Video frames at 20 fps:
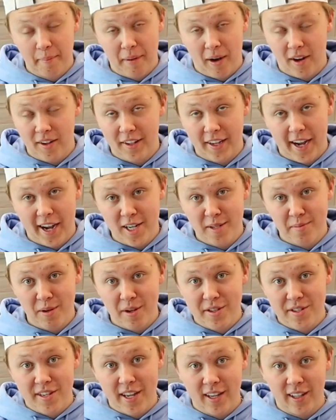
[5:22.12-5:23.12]
Apparently hash
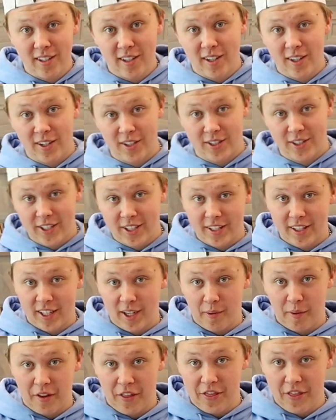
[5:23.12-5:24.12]
browns take longer to cook than
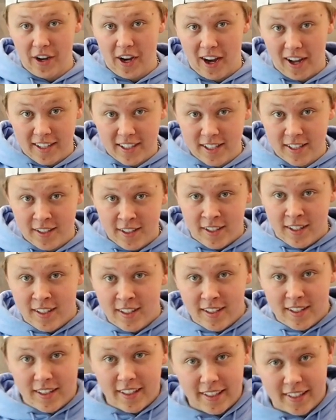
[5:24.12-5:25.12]
I would have thought.
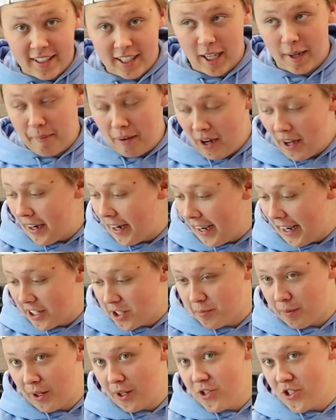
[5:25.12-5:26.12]
Like, come on
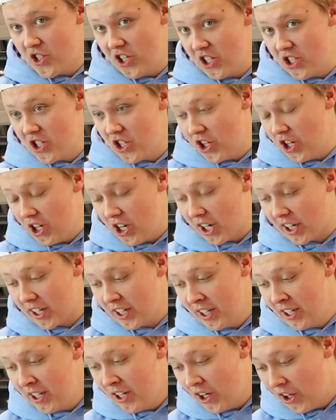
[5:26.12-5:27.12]
hash browns, just cook.
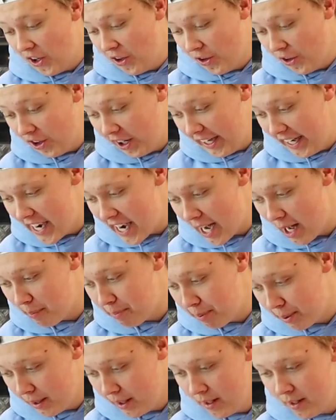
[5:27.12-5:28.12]
Hurry
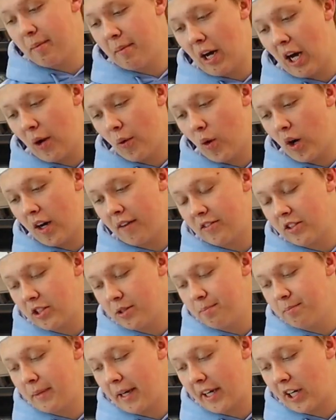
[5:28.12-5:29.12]
up. Come on waffle
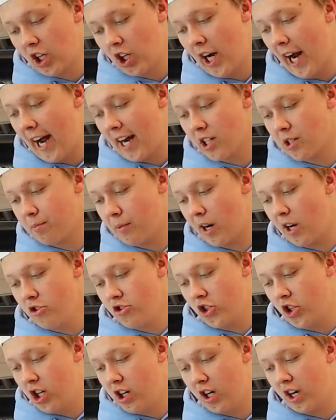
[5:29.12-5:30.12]
maker, hash
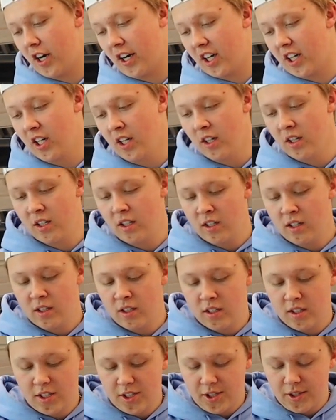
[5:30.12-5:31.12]
browns, cook.
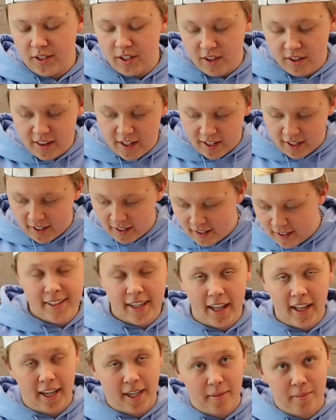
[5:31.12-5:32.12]
Do your thing.
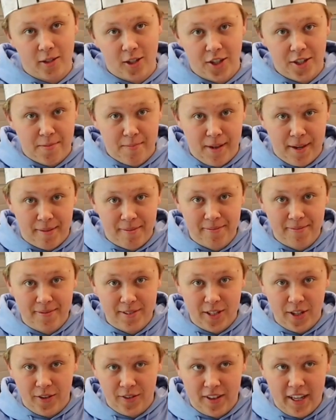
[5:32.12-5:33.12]
I like them crispy,
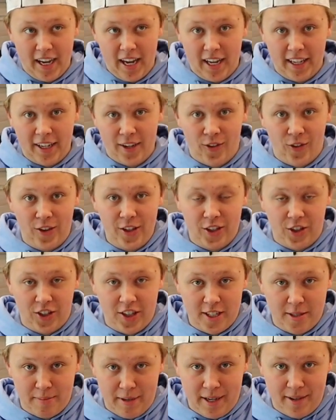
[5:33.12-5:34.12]
so they gotta get real
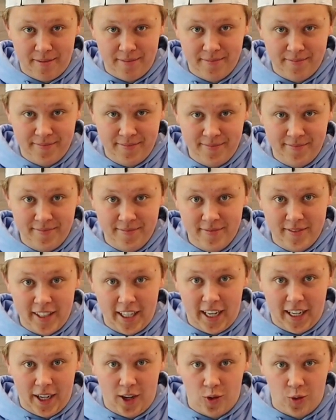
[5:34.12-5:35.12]
crispy.
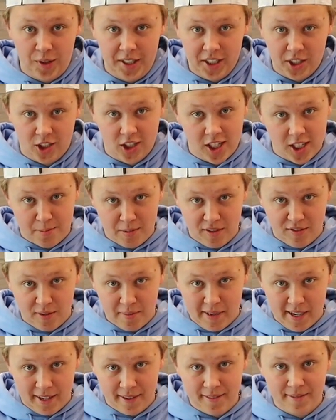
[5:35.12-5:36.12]
They gotta get real crispy for me.